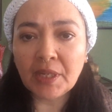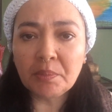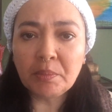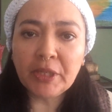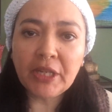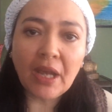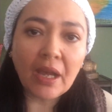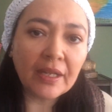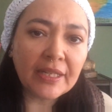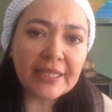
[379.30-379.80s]

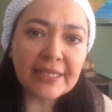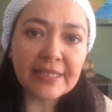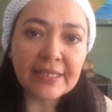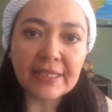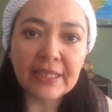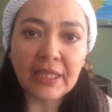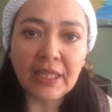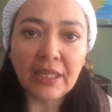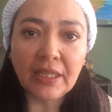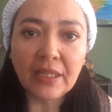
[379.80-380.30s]
But
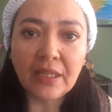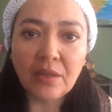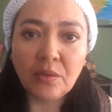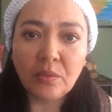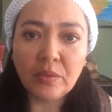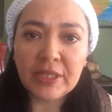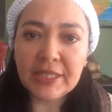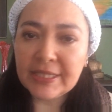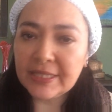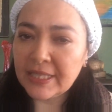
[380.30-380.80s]
honestly,
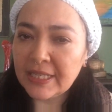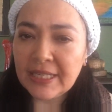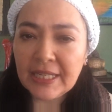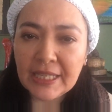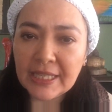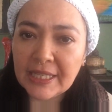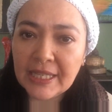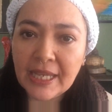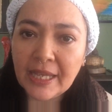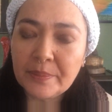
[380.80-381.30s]
what does
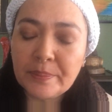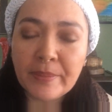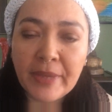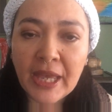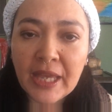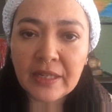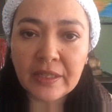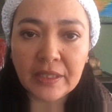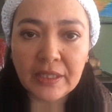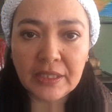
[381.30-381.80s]
any of that
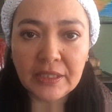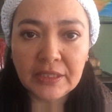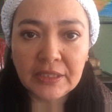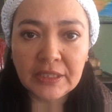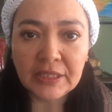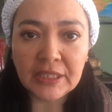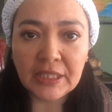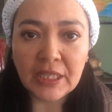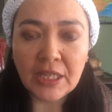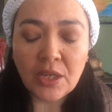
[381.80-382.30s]
matter
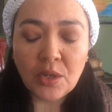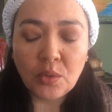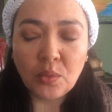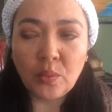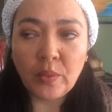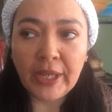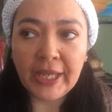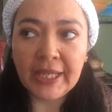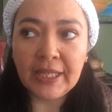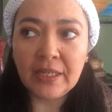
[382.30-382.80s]

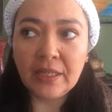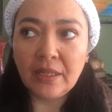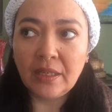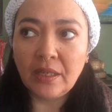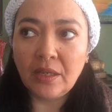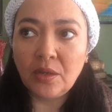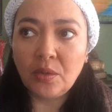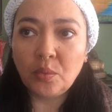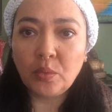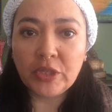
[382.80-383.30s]
when
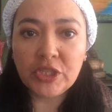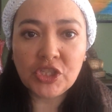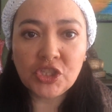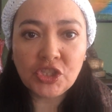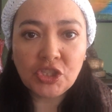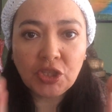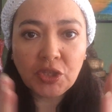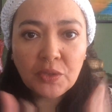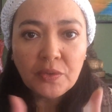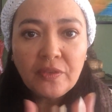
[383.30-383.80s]

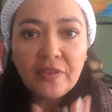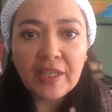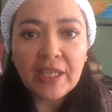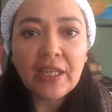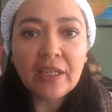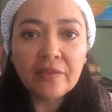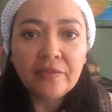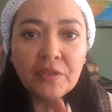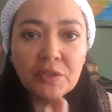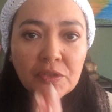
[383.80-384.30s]
what you
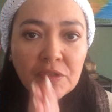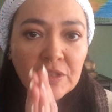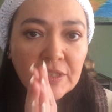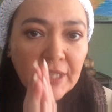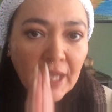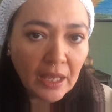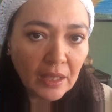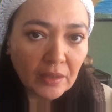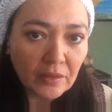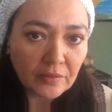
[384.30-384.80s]
think of
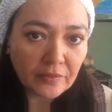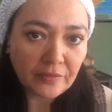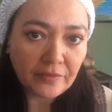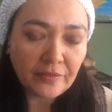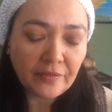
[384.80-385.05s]
yourself